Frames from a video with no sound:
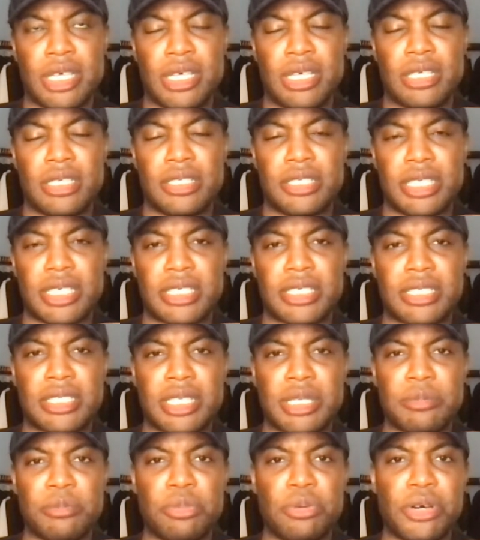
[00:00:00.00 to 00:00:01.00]

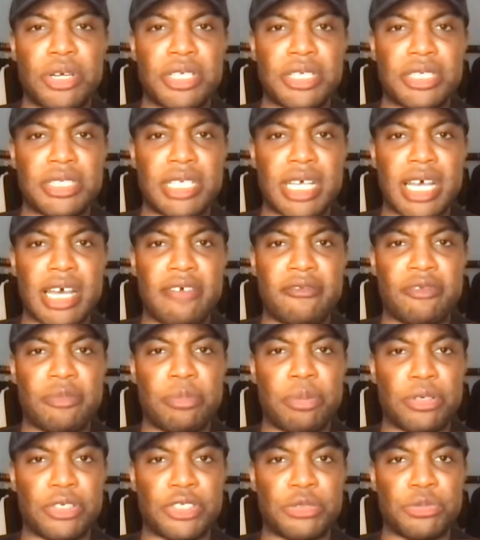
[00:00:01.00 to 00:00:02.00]
16 points out of a
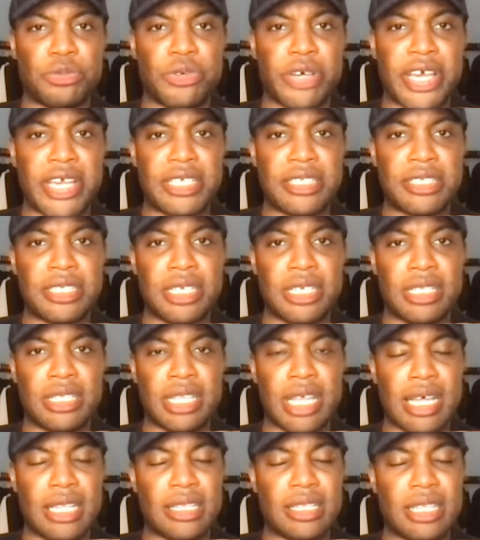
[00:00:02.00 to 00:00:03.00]
possible 18.
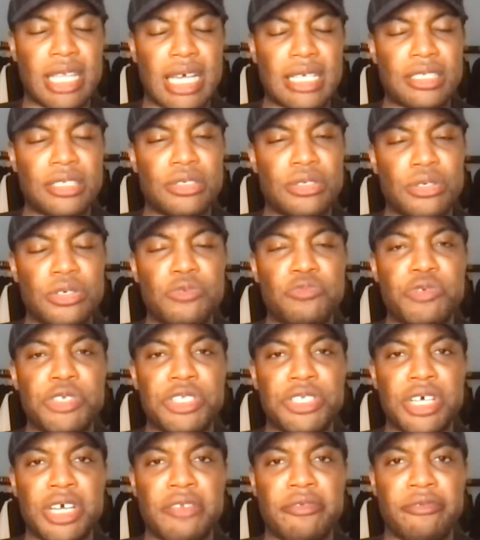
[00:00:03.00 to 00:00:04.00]
That's a good
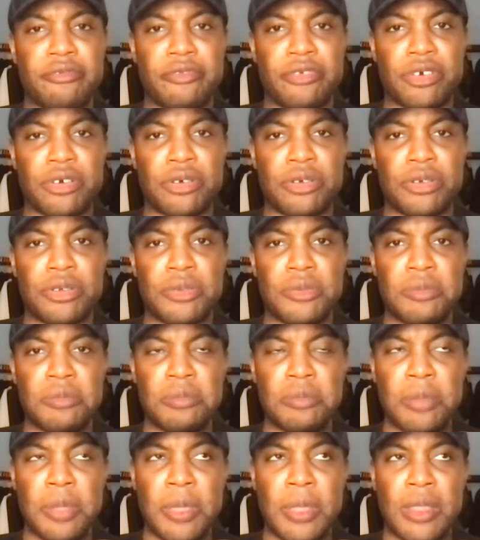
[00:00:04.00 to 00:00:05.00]
return for
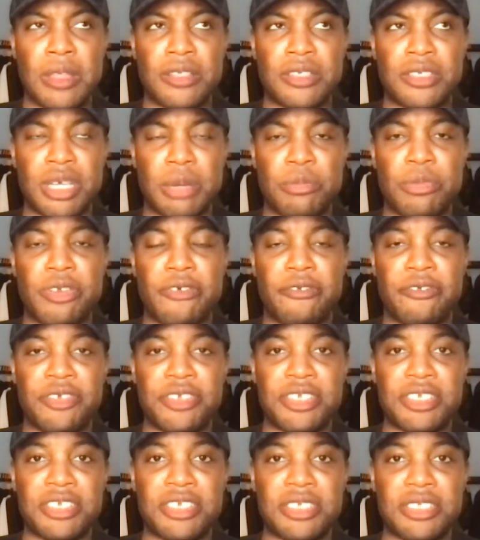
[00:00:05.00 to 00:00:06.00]
some of
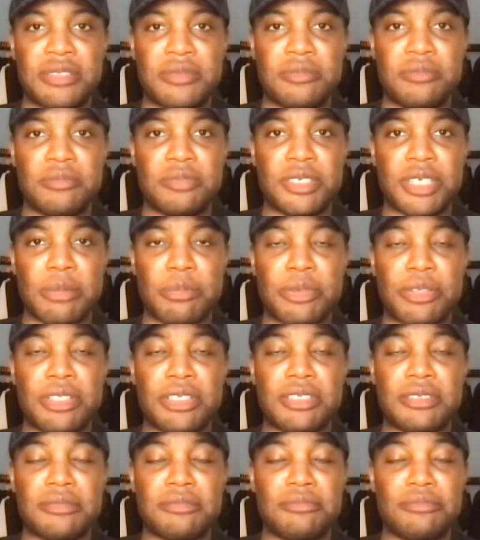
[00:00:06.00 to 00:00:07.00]

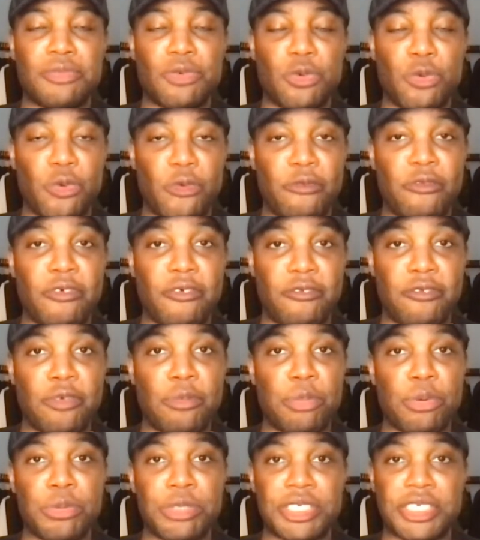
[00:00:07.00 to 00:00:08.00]
the awful
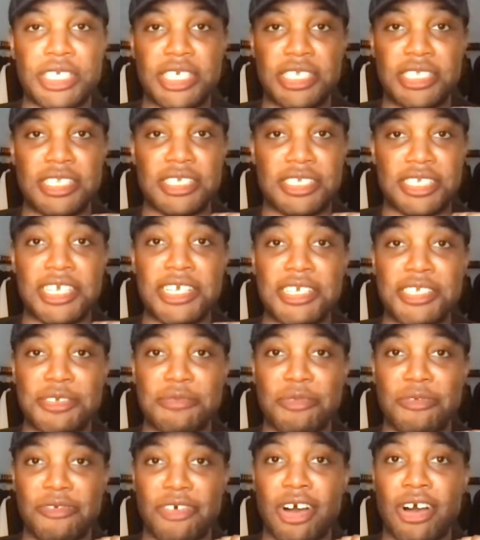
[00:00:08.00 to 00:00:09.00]
football we've seen this season
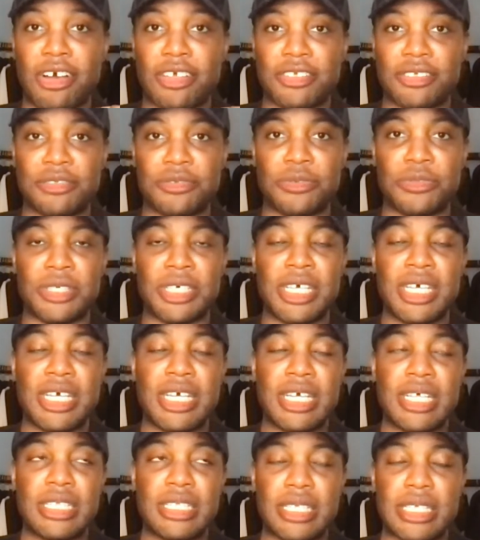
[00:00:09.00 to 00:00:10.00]
with Arsenal.
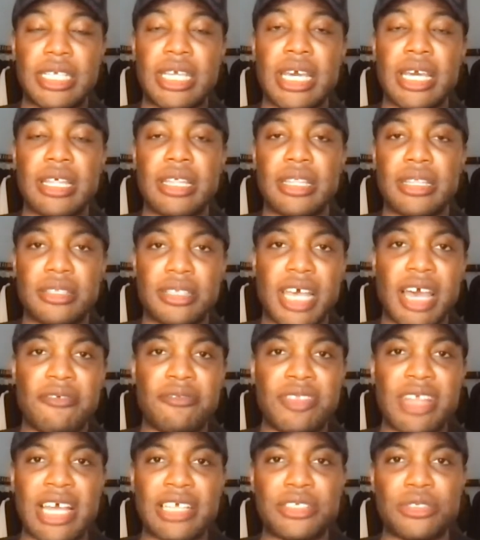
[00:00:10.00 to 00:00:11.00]
To have
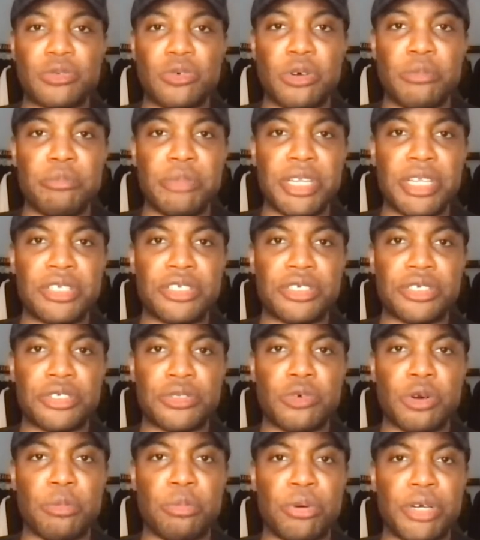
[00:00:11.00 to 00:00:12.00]
that sort of miniature
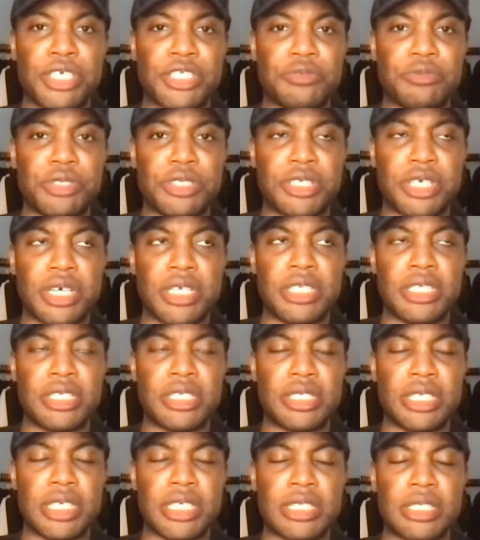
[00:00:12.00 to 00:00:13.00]
sort of points return
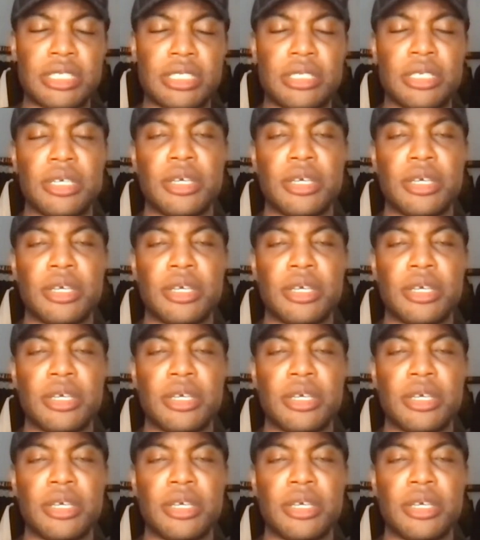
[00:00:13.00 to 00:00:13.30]
is